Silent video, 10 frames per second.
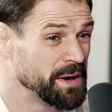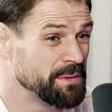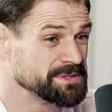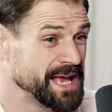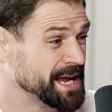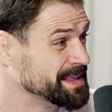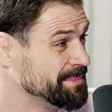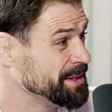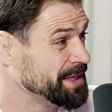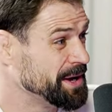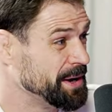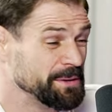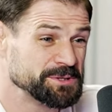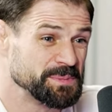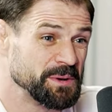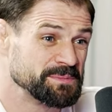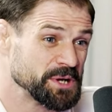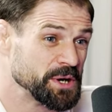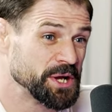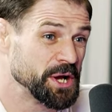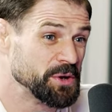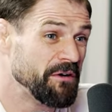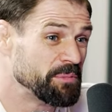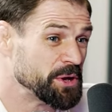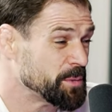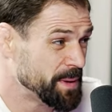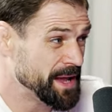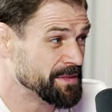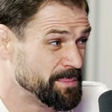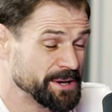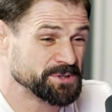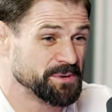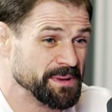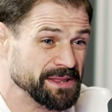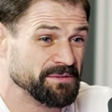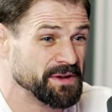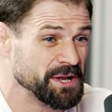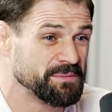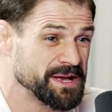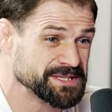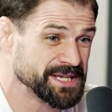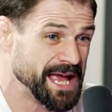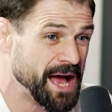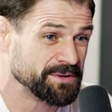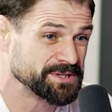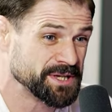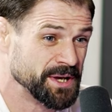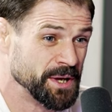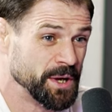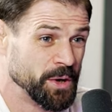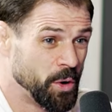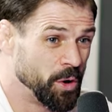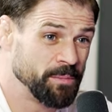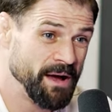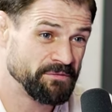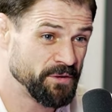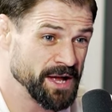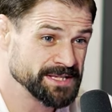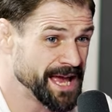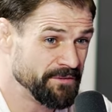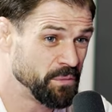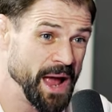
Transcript: when I was academically ineligible. I'm sorry to cut you off, yeah. but you're painting the picture of me living in a wrestling house. All my friends have